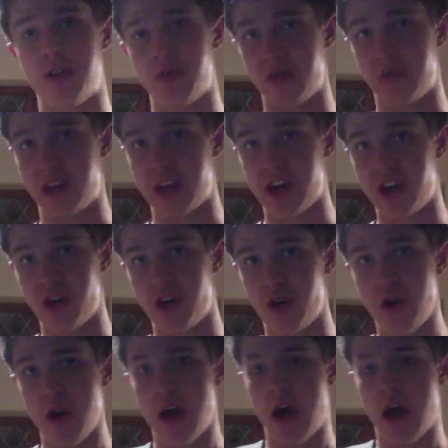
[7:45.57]
with
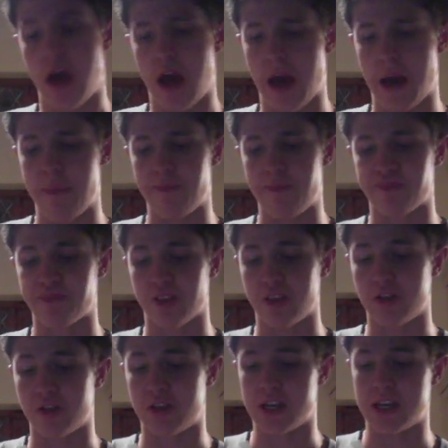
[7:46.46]
you.
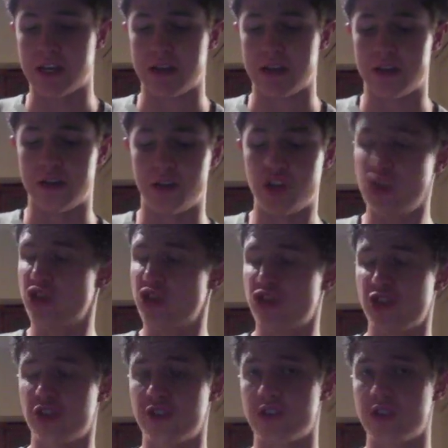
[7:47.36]
The
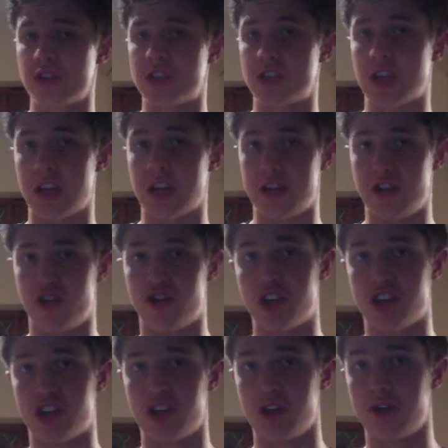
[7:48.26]
nutrients and
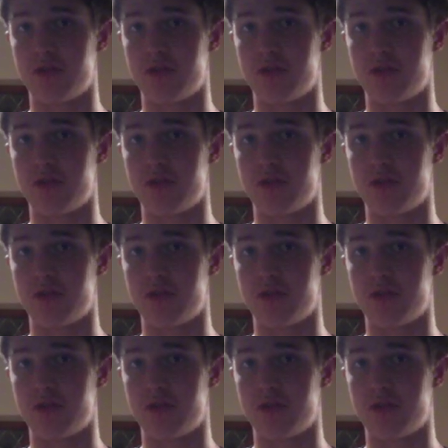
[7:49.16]
nutritional